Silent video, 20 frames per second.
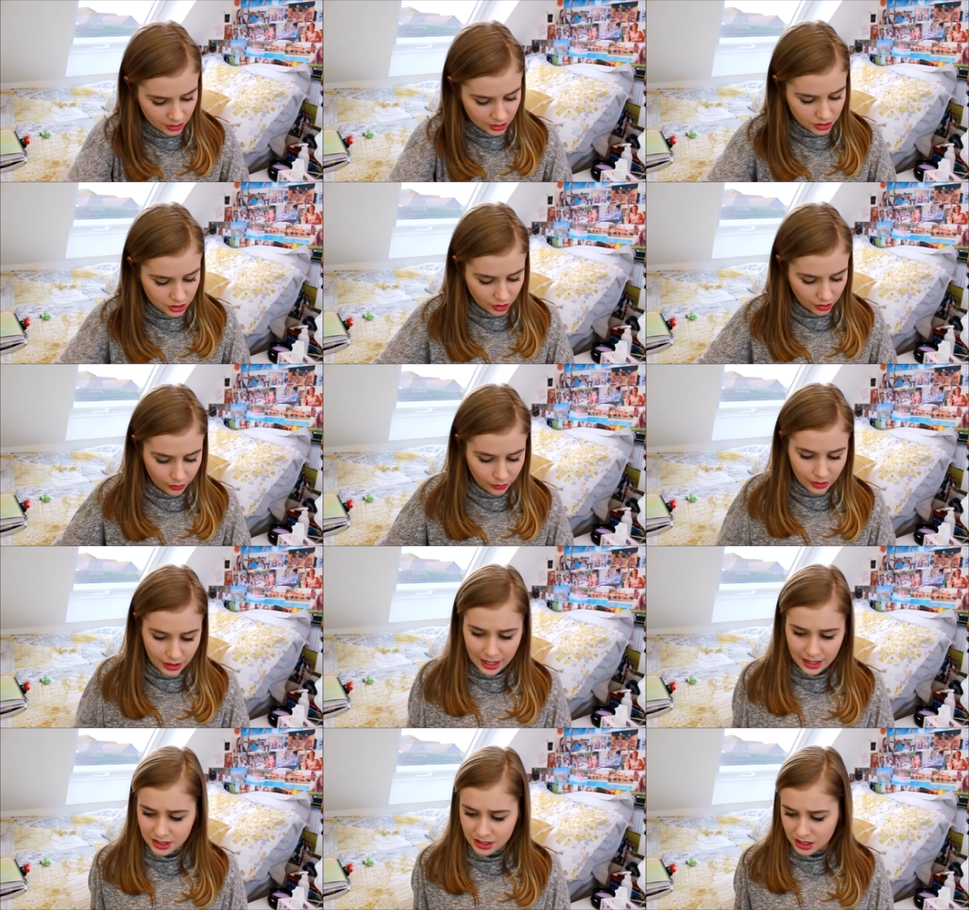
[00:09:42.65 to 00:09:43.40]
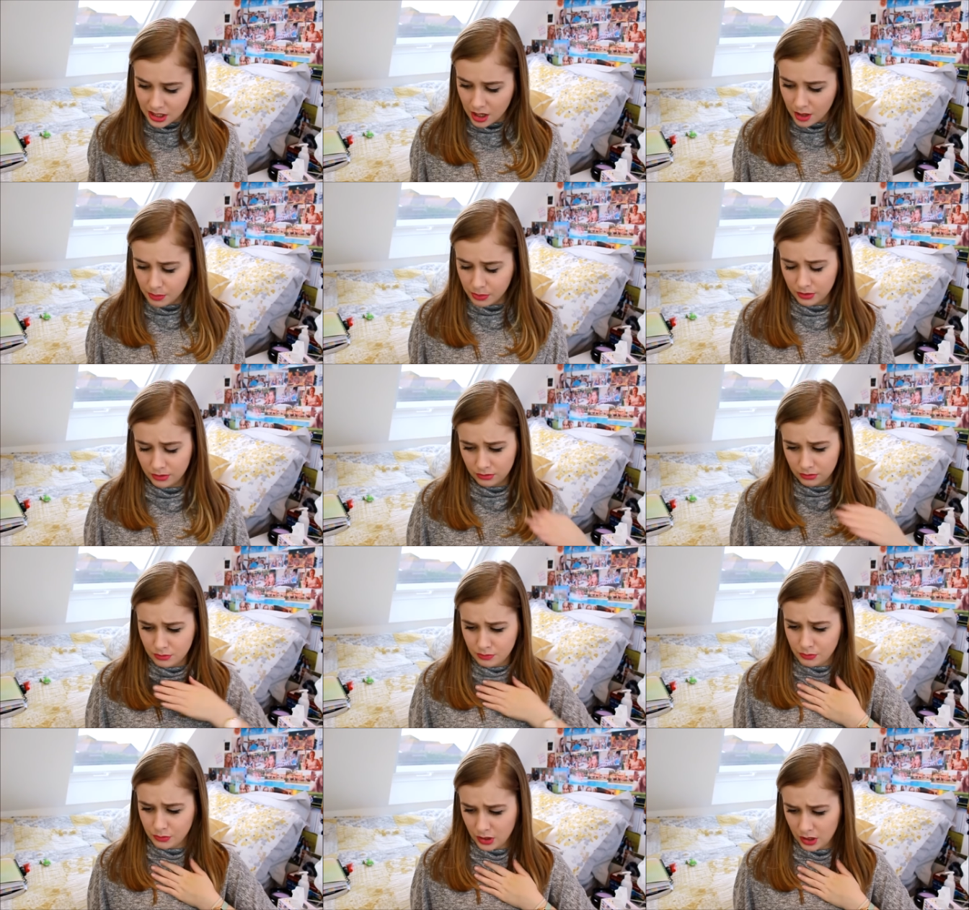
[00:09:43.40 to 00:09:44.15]
So next up,
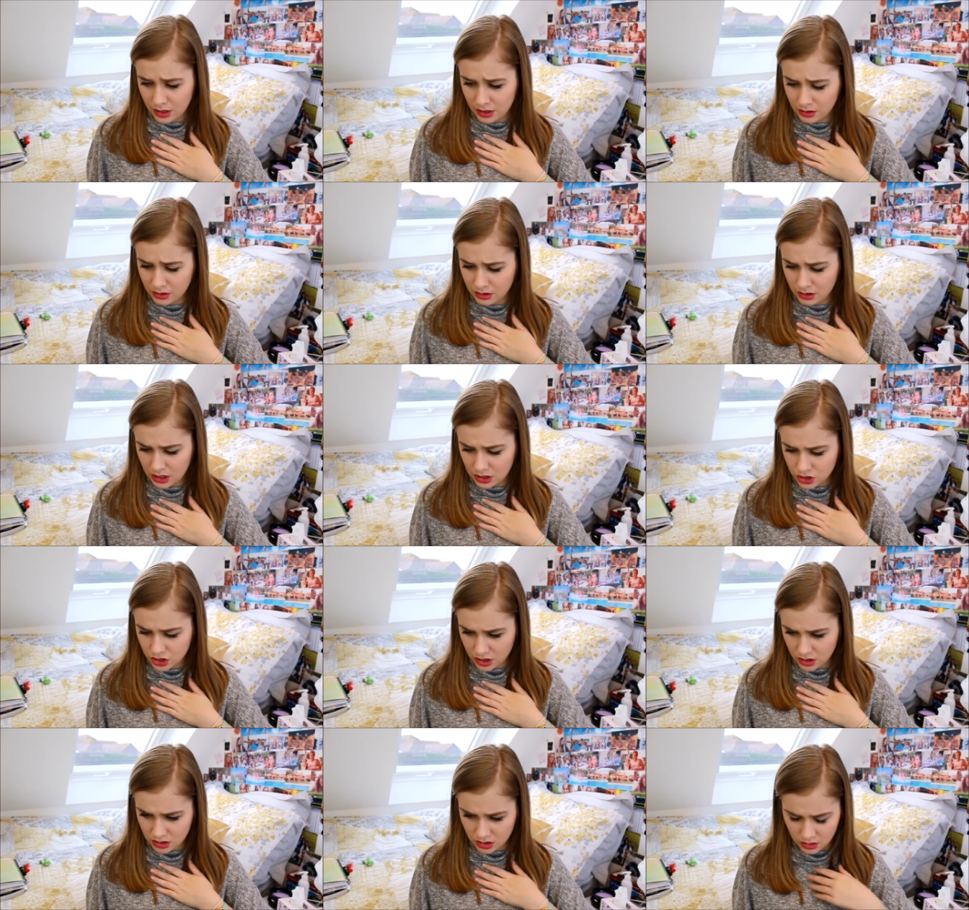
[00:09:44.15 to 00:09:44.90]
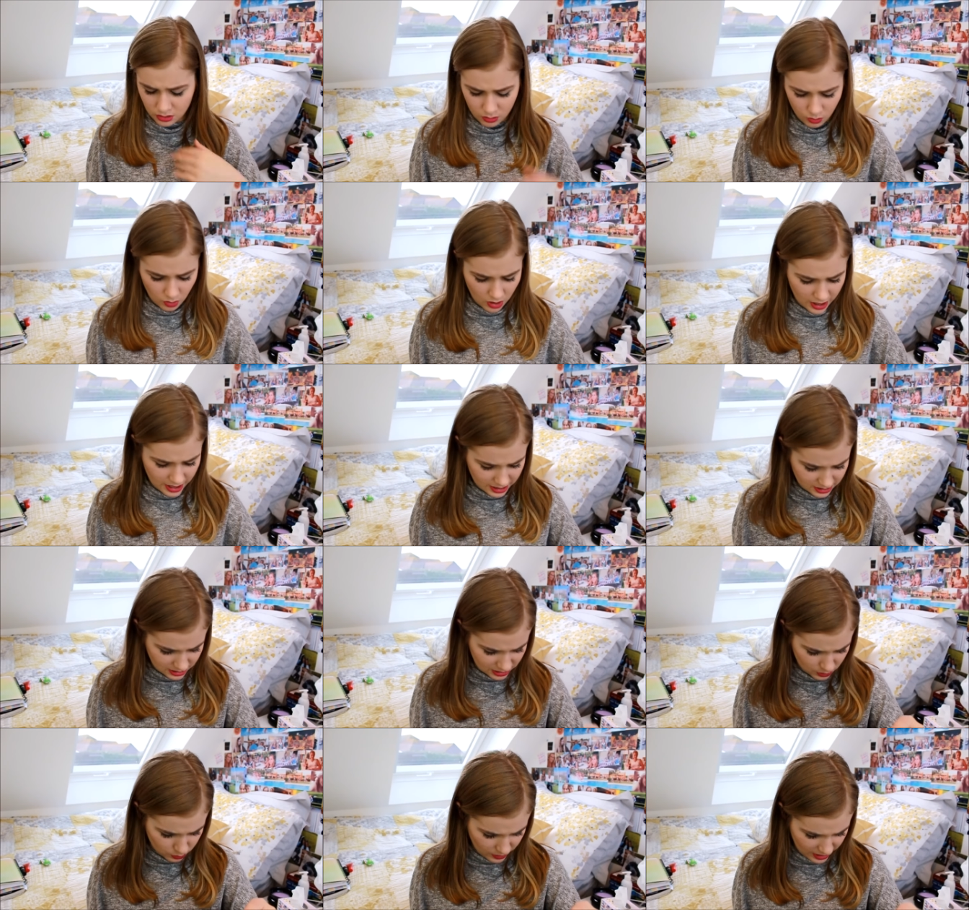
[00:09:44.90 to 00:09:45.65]
ooh, nearly choked, oh, why
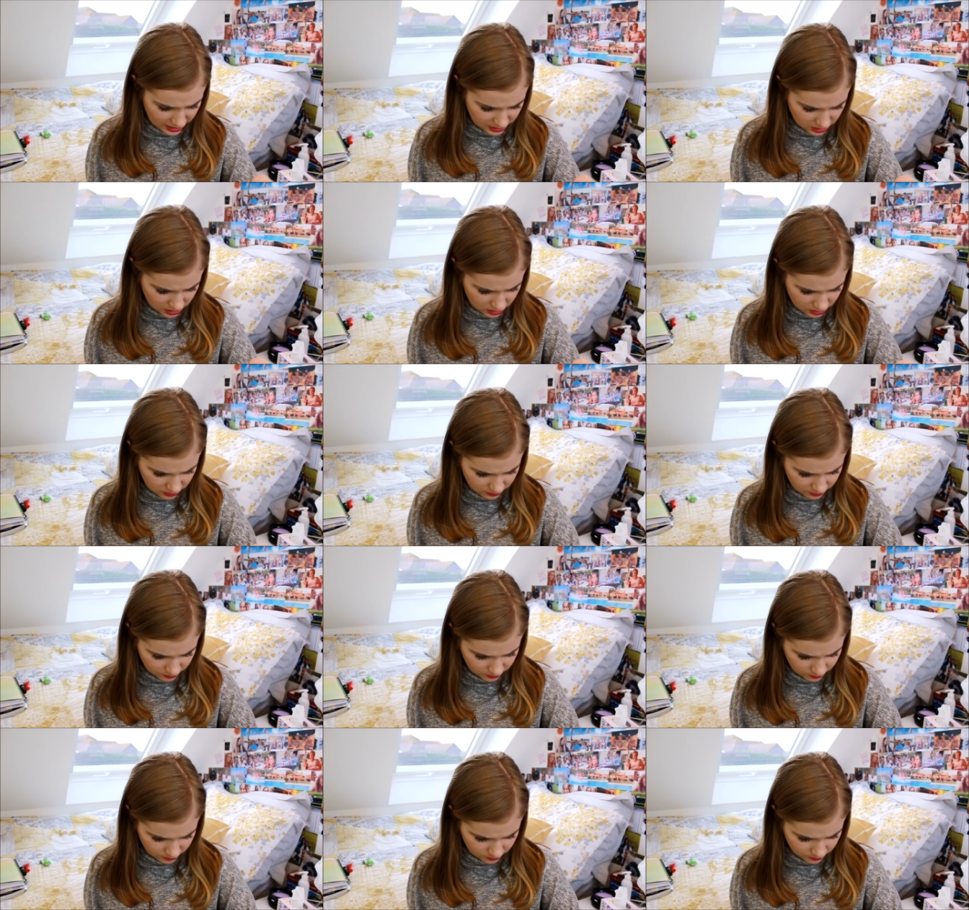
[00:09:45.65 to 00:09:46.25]
is this wet?